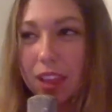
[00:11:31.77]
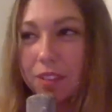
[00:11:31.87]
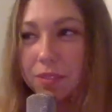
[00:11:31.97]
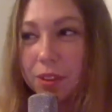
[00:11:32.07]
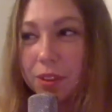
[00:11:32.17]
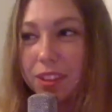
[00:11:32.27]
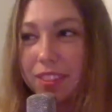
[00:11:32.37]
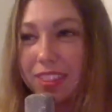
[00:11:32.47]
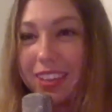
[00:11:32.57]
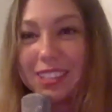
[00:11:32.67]
the
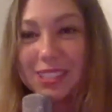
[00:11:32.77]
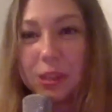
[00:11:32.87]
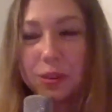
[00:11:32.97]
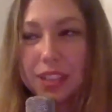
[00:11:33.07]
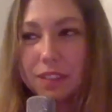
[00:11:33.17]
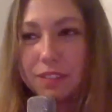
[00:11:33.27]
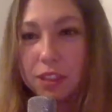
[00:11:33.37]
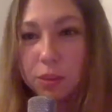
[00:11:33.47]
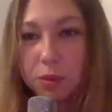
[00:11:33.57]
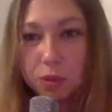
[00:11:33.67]
thing is, though, I feel
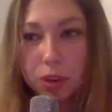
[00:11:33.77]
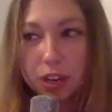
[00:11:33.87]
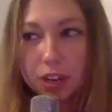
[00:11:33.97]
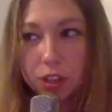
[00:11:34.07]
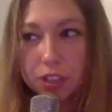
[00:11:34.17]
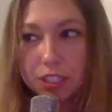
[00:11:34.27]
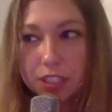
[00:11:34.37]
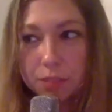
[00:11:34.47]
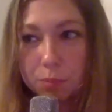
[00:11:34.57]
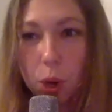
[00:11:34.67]
like we've created a good
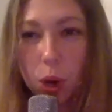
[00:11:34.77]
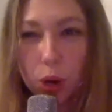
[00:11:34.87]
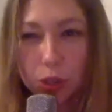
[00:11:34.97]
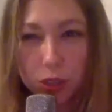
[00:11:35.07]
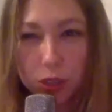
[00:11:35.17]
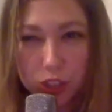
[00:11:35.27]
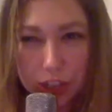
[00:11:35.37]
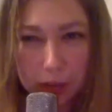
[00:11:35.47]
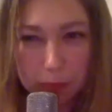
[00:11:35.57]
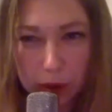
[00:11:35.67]

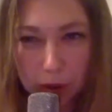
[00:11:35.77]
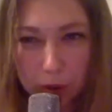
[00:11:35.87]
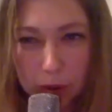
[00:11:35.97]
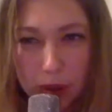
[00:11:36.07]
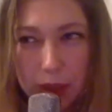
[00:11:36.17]
partnership, though,